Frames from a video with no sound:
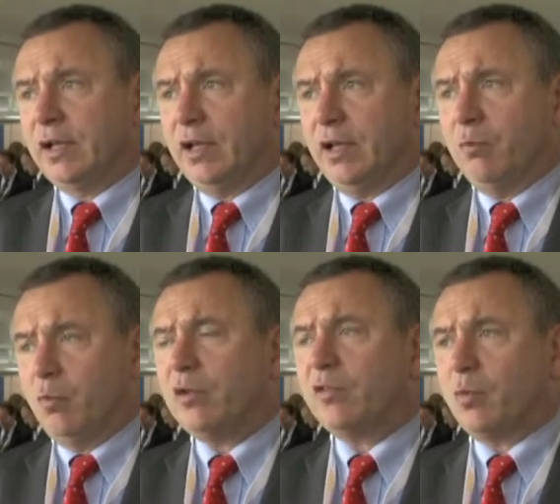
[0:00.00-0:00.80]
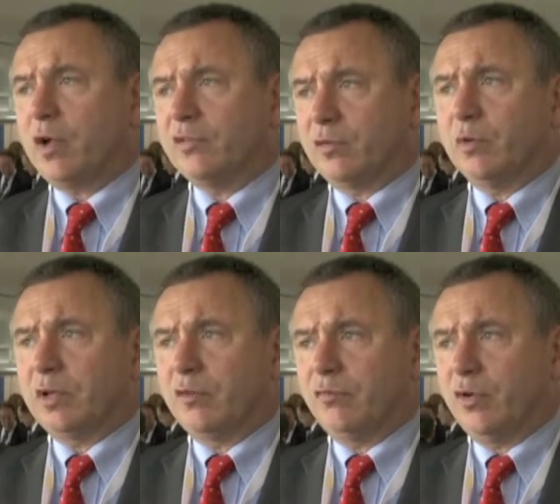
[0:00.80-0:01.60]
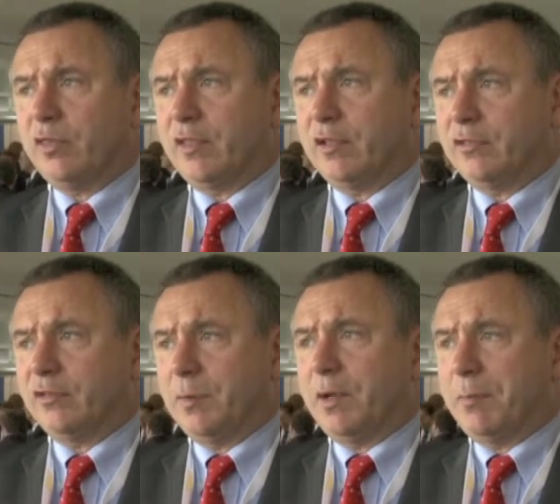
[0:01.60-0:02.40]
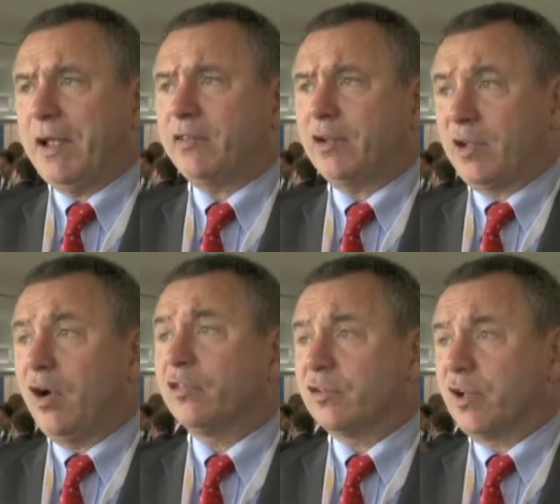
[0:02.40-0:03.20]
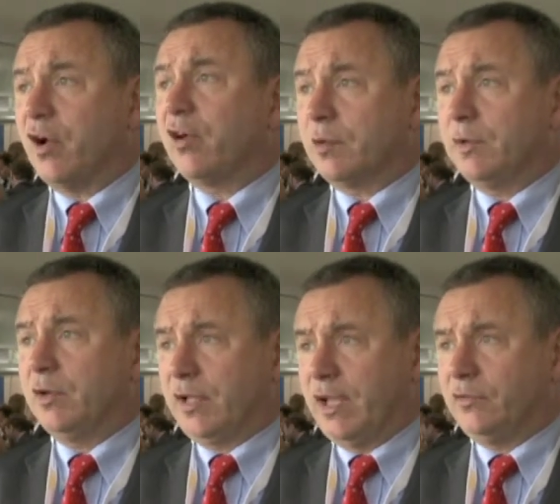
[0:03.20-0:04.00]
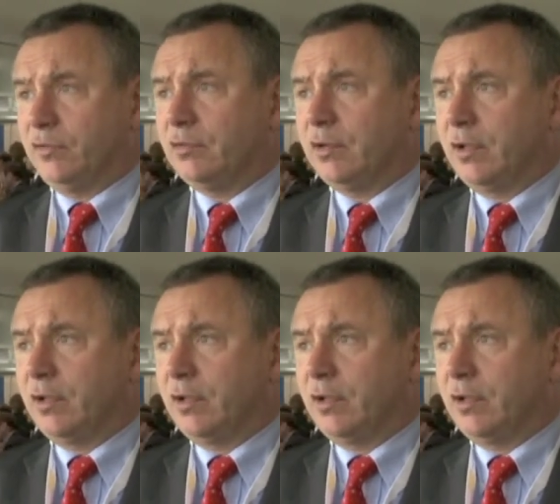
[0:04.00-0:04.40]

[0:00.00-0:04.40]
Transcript: Uh, and one of the ways that we could avoid this is by better car to car communication,